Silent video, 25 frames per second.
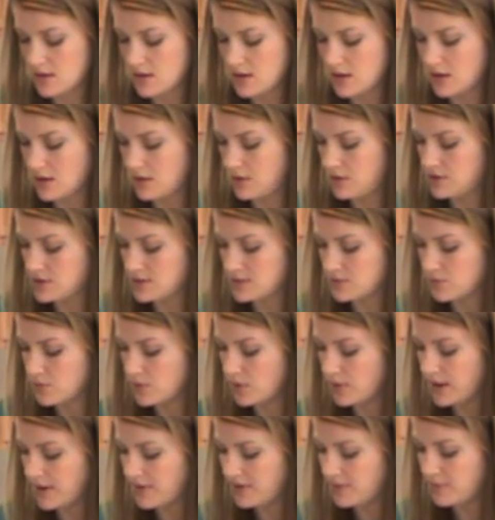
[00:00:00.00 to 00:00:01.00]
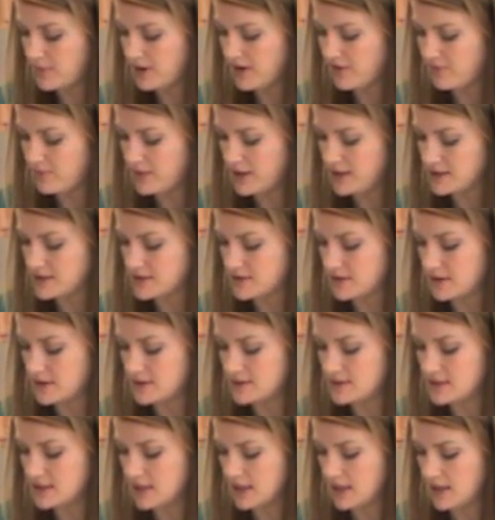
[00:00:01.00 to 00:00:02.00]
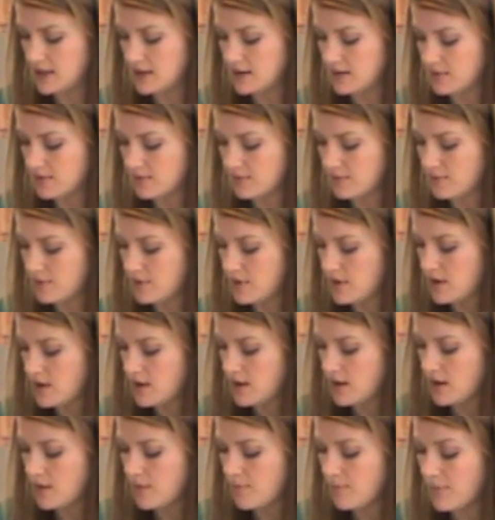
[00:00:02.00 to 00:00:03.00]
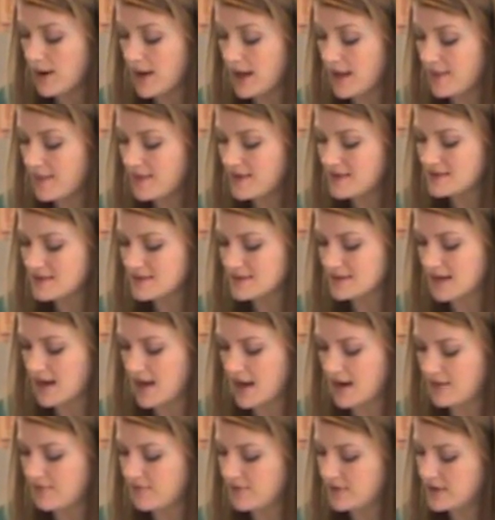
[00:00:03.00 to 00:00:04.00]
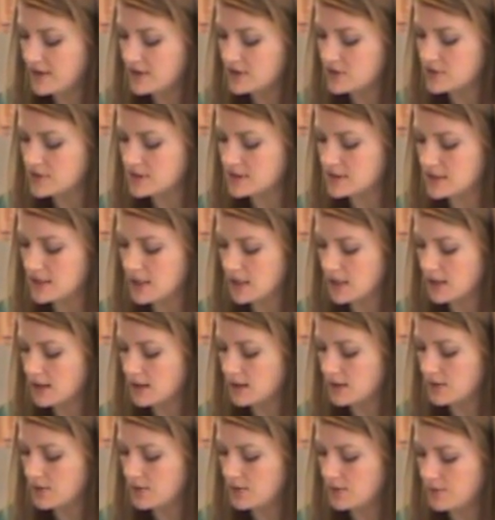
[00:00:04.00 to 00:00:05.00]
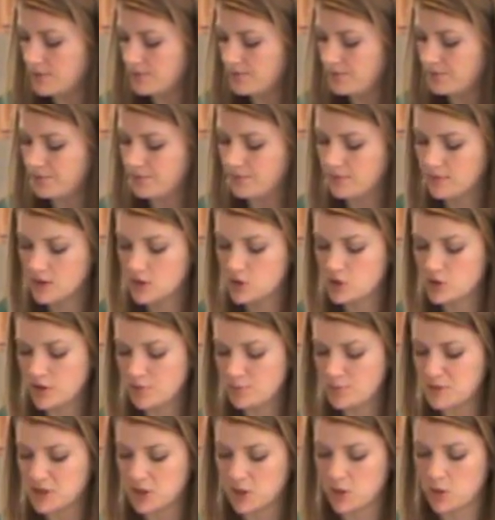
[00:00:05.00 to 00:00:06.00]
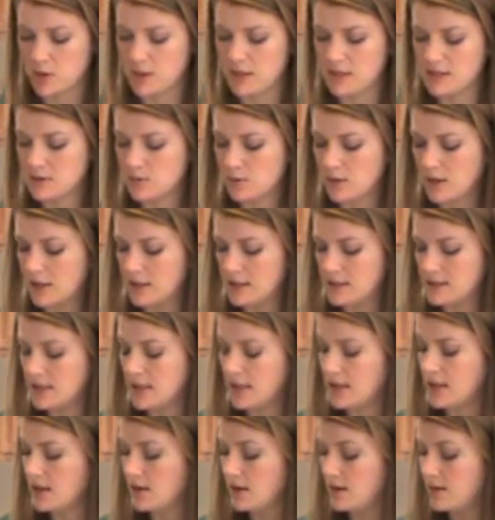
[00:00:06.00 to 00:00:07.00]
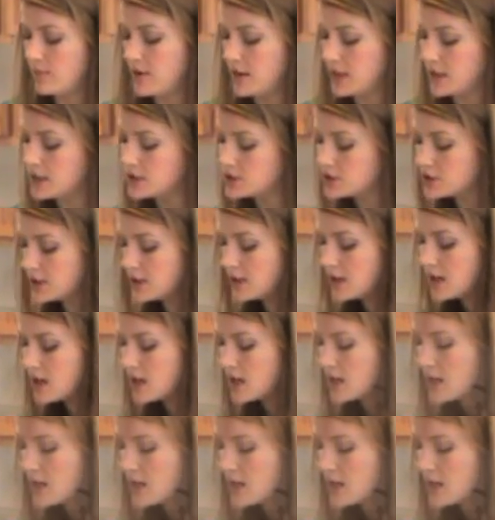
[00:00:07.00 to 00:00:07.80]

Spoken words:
you know, you just roll out the puff pastry, it's done. But this is kind of an interesting little trip to Greece we're gonna take here in my kitchen.